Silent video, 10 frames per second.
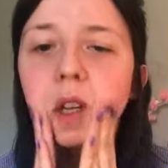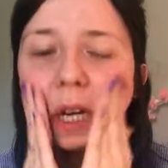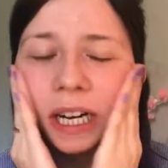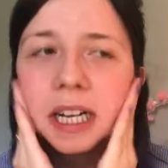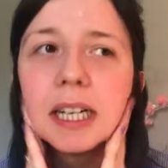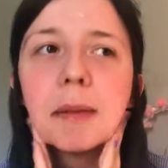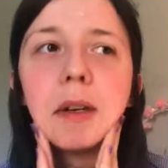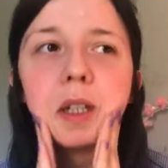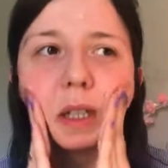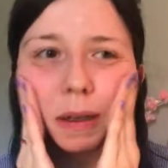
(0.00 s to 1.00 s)
how
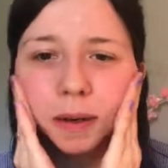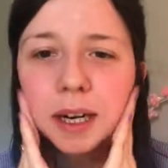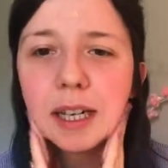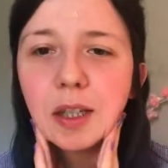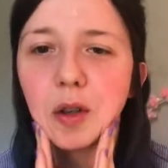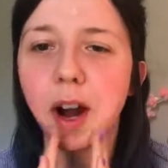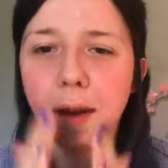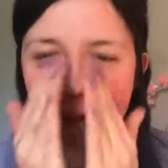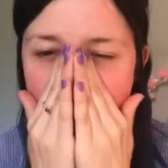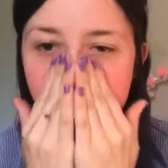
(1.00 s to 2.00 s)
can I
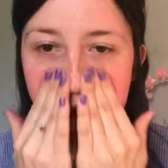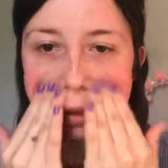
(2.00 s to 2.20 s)
describe it?